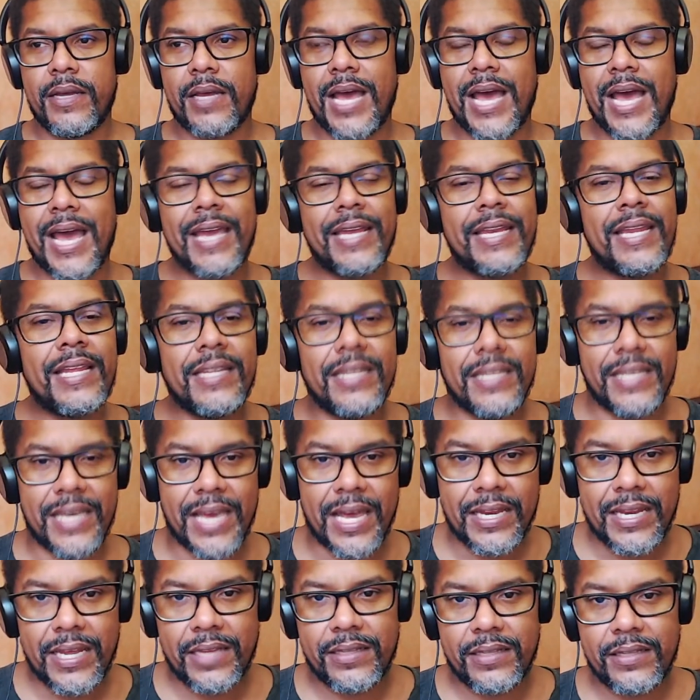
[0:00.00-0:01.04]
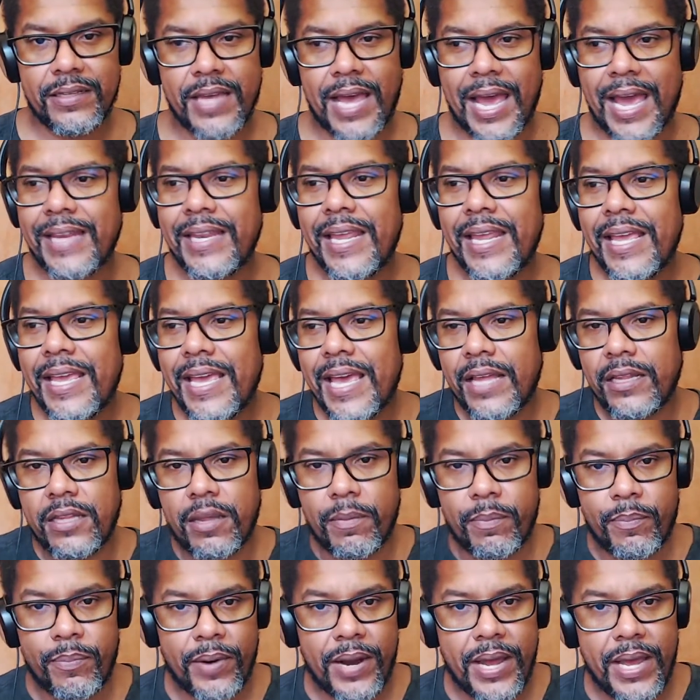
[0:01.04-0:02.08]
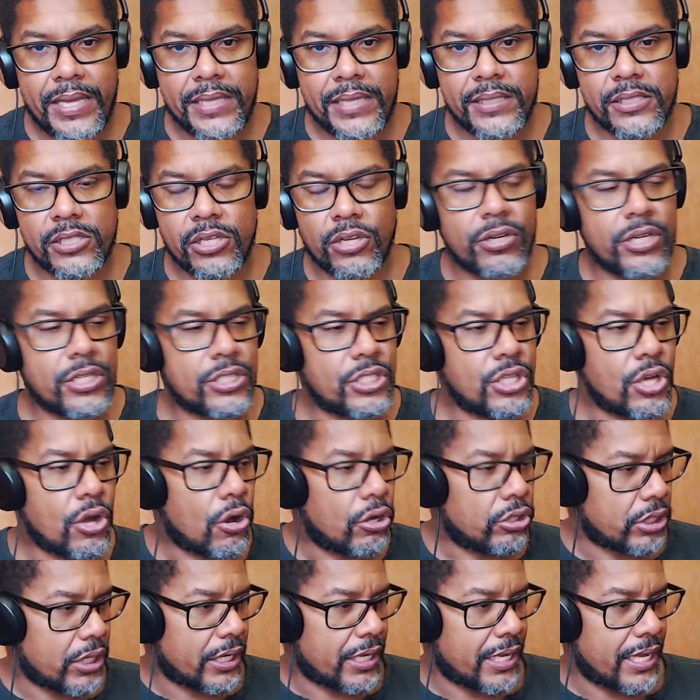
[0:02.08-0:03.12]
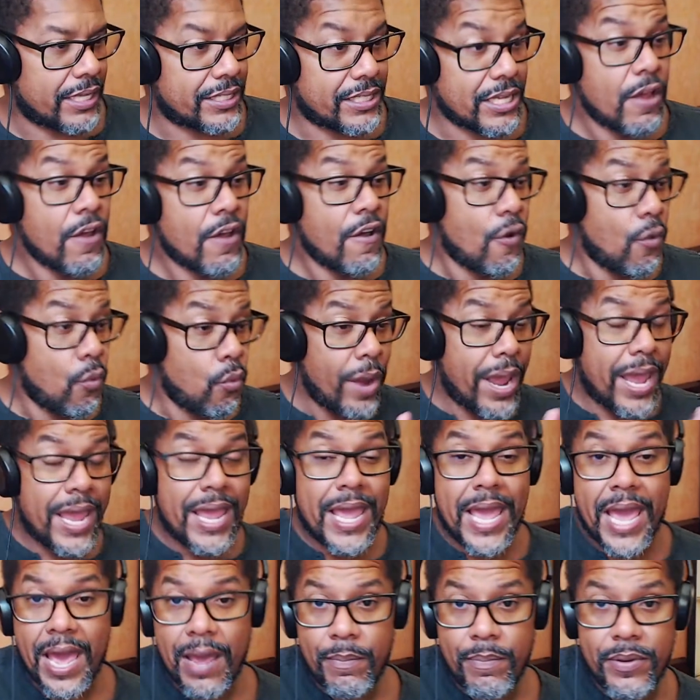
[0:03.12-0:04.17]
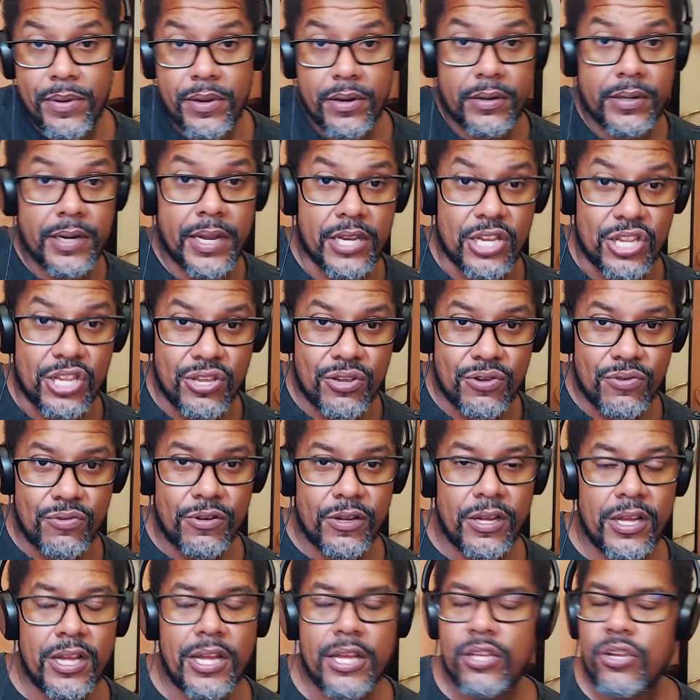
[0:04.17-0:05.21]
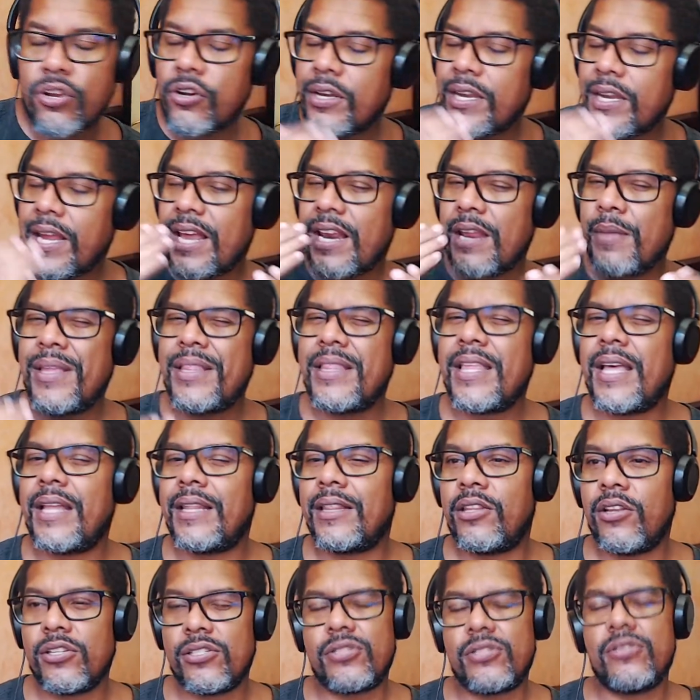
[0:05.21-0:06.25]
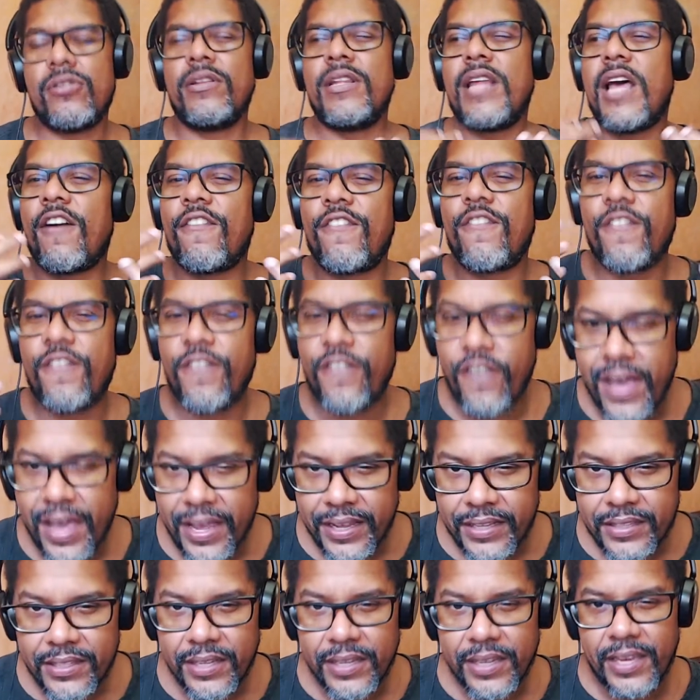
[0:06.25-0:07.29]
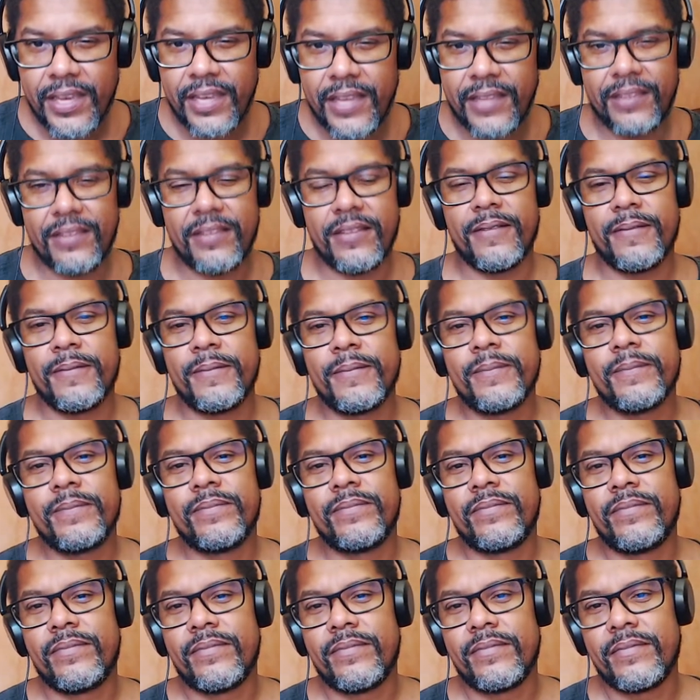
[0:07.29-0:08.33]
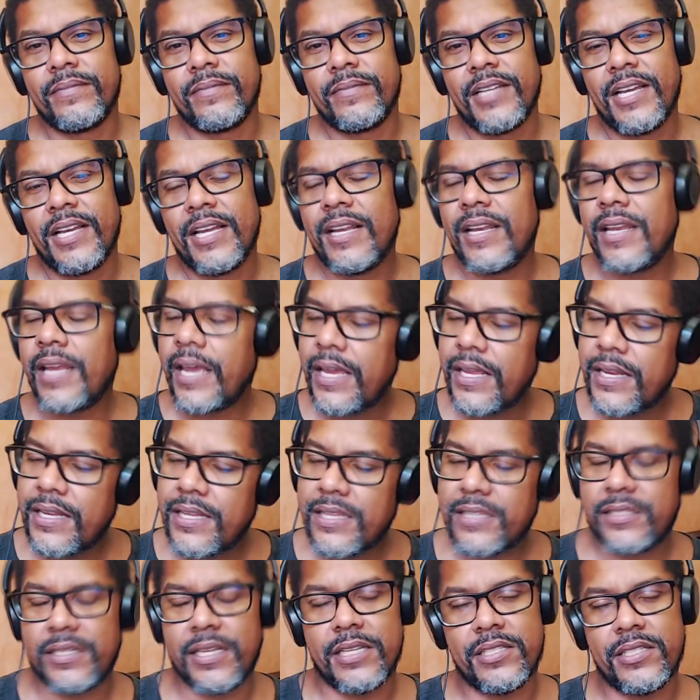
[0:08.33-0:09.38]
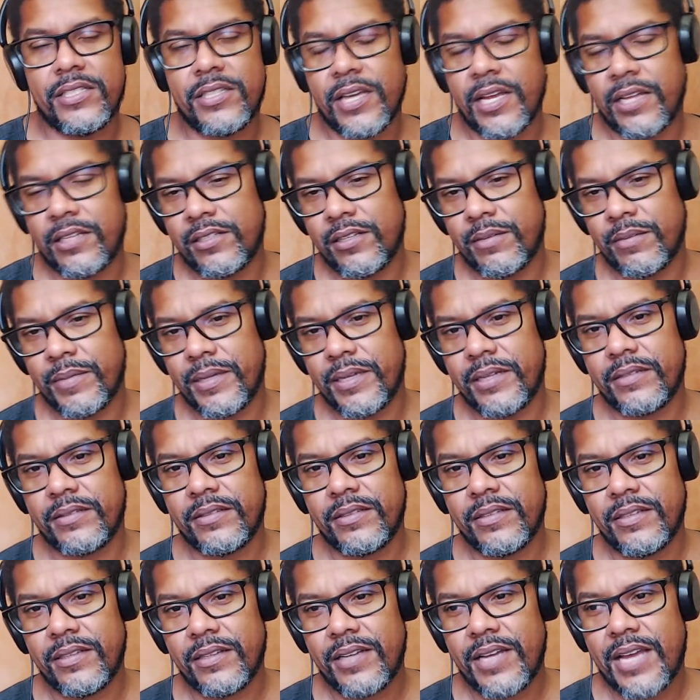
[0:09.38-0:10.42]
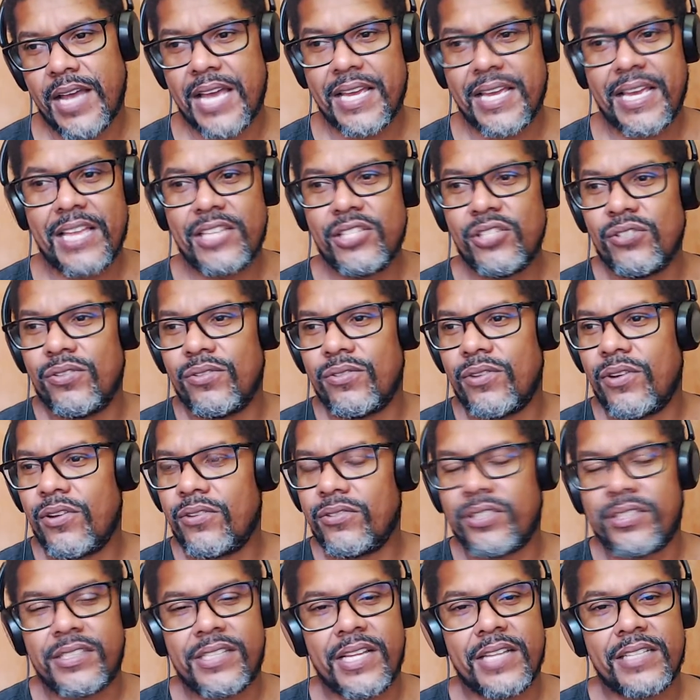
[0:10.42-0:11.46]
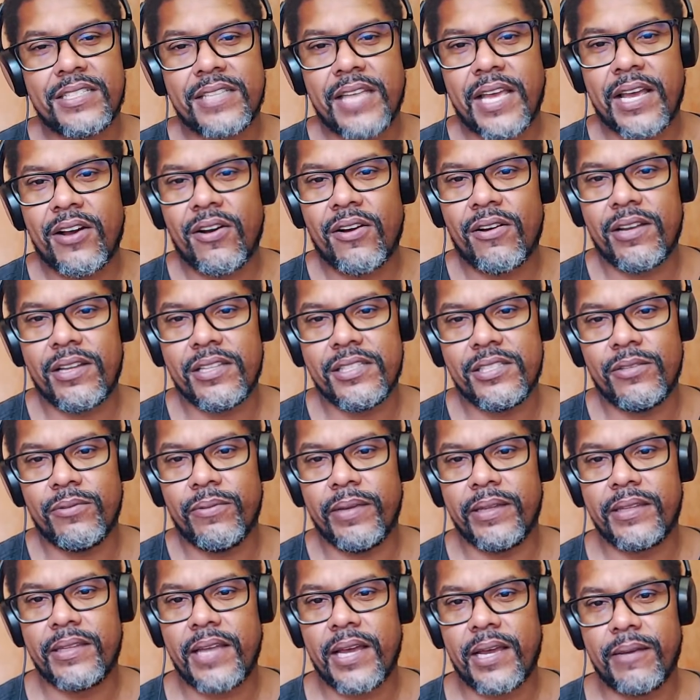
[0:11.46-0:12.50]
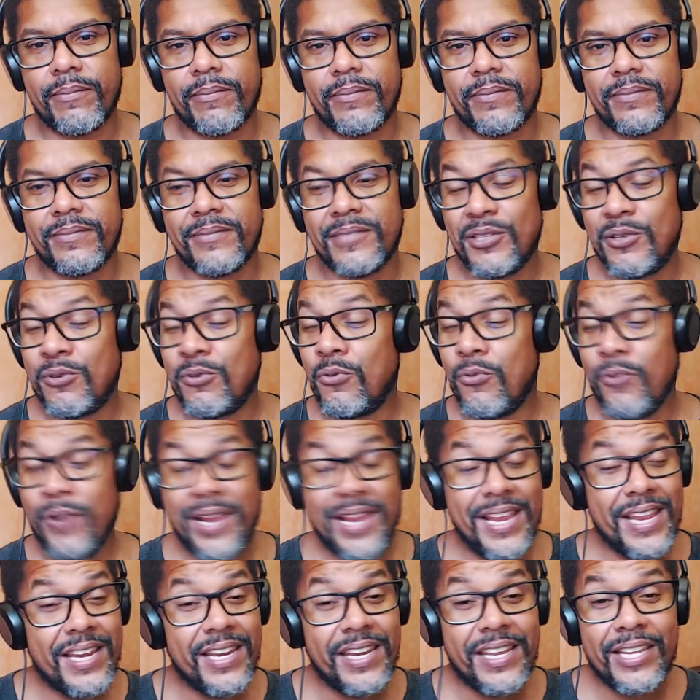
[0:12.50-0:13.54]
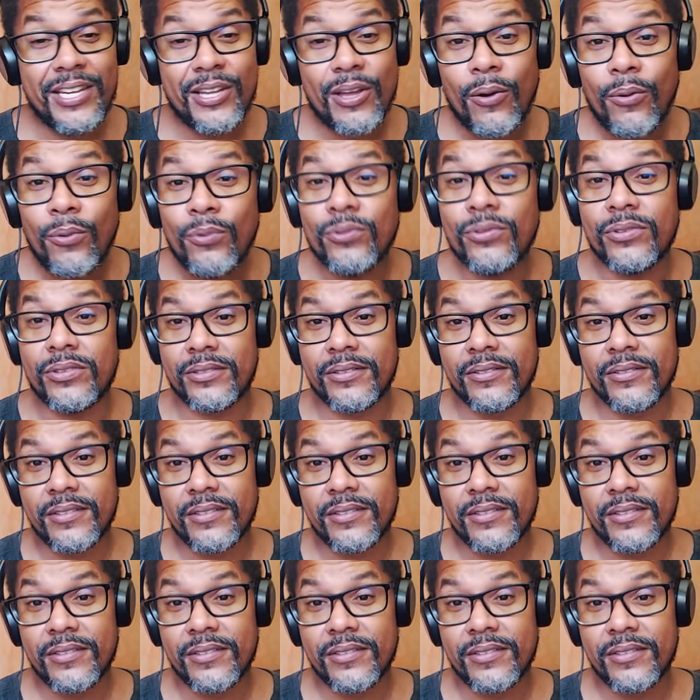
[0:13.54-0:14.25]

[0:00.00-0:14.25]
I didn't get it. I didn't get the prize. You're going to see other kids way happier than you. You're telling me that does not affect the kid? Ladies and gentlemen, I guess you don't understand psychology with time. You really don't.